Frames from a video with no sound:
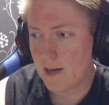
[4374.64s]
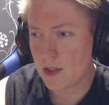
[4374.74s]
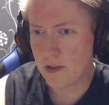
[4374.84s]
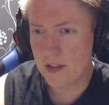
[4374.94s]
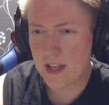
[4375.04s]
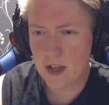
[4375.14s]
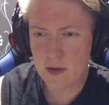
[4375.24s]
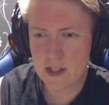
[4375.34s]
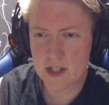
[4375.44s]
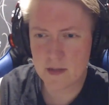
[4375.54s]
You think
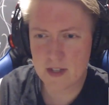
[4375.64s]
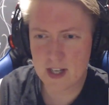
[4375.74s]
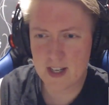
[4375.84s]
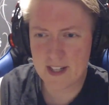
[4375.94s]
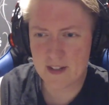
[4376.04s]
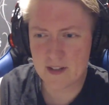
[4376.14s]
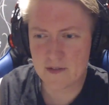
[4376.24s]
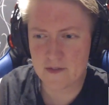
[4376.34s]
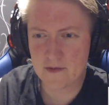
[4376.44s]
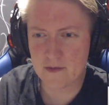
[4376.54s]
you're in some kind
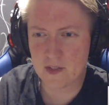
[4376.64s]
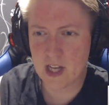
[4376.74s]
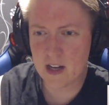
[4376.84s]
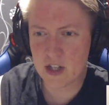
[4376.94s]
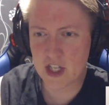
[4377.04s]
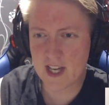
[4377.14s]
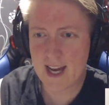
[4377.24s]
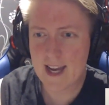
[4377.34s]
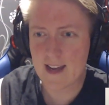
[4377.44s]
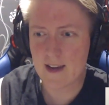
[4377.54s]
of large
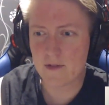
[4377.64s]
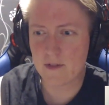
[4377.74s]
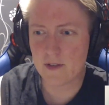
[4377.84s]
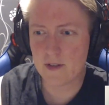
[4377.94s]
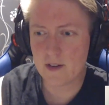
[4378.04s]
cave,